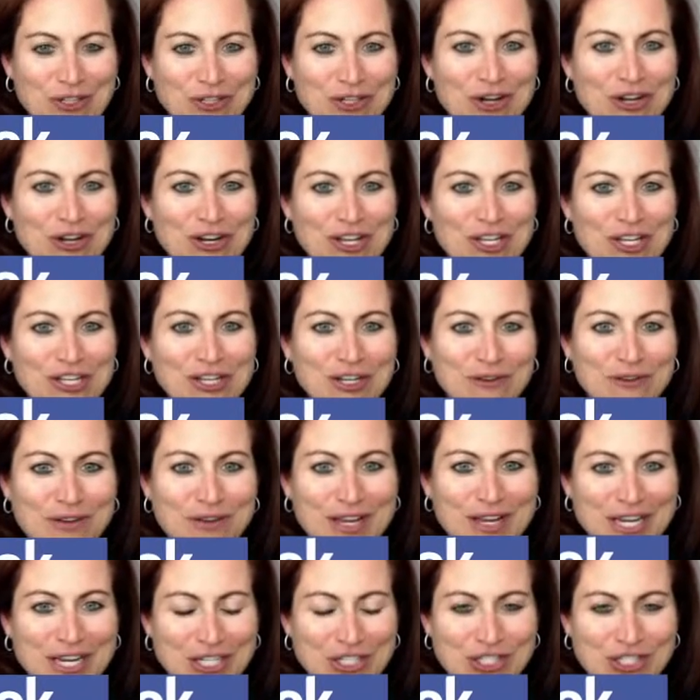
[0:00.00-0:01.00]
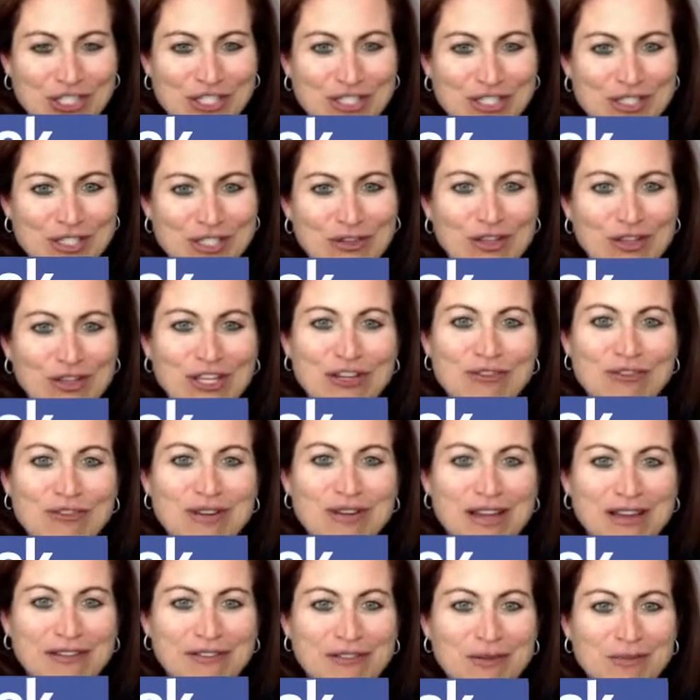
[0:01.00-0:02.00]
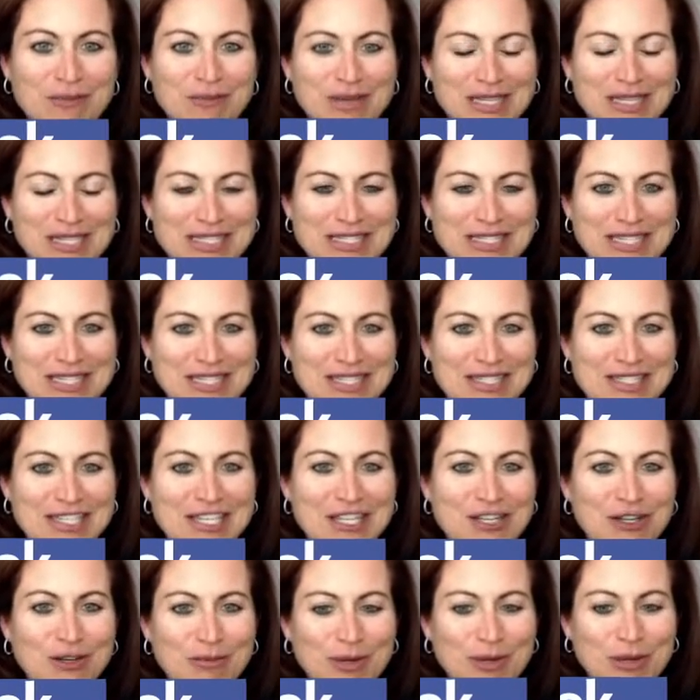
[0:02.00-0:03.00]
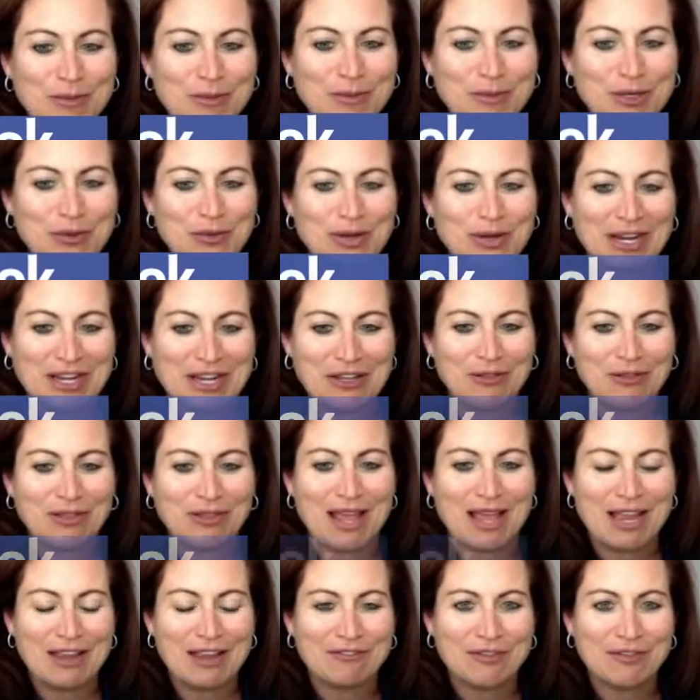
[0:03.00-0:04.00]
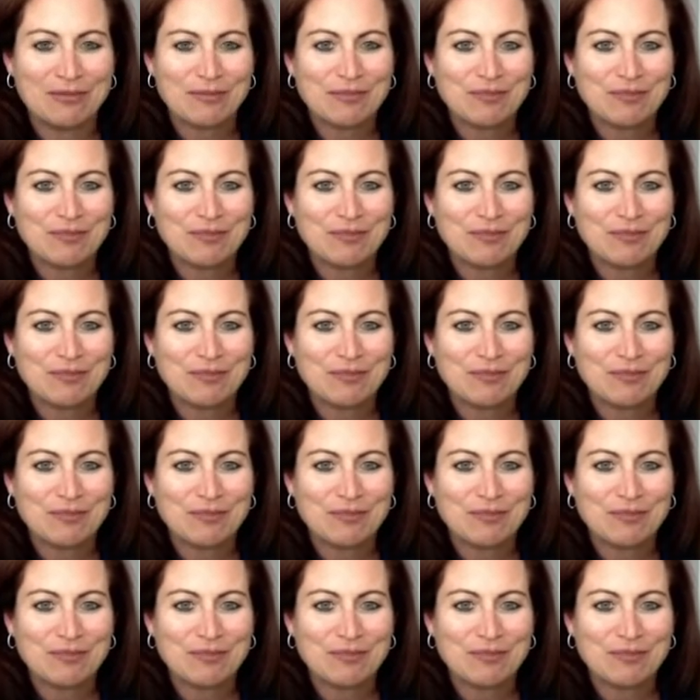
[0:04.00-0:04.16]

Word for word: Turn on notifications so that you never miss a single moment when I go live.